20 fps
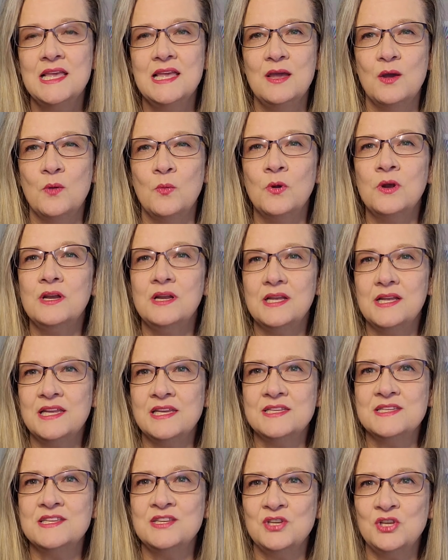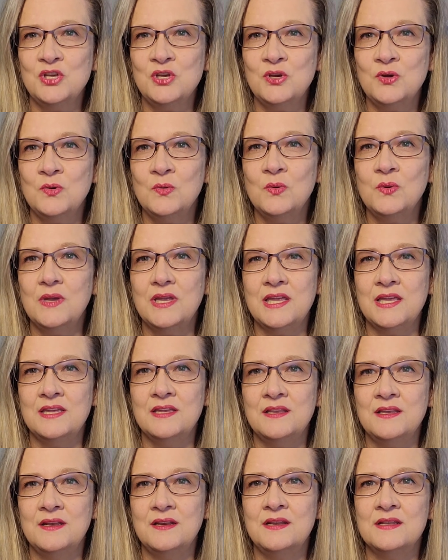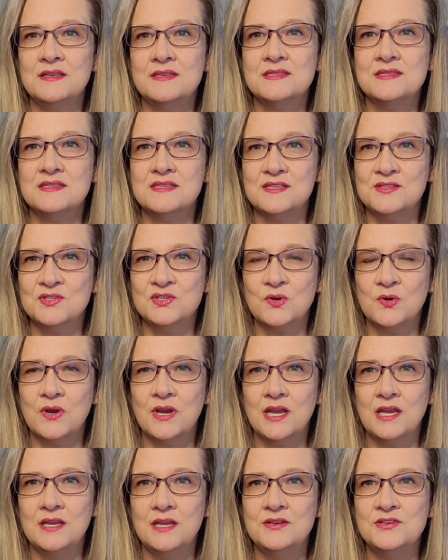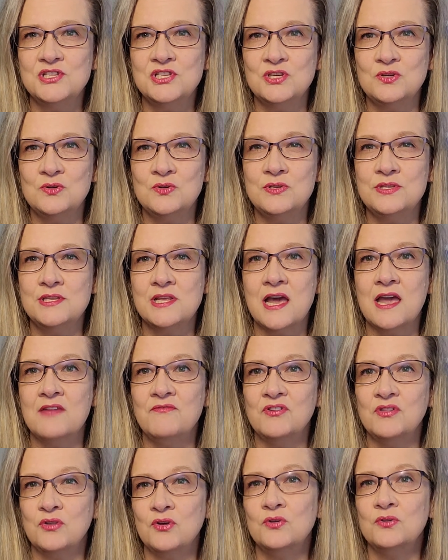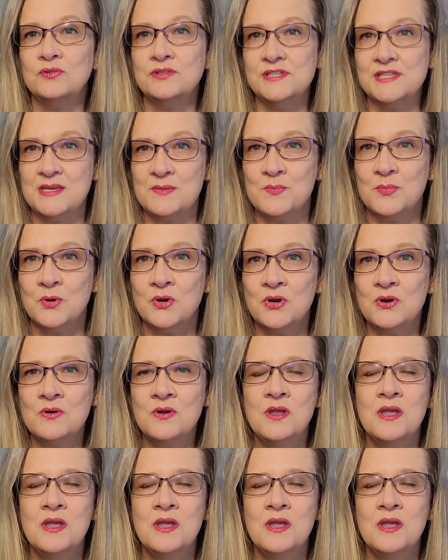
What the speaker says: And we're going to continue in 6th grade to dive a little deeper.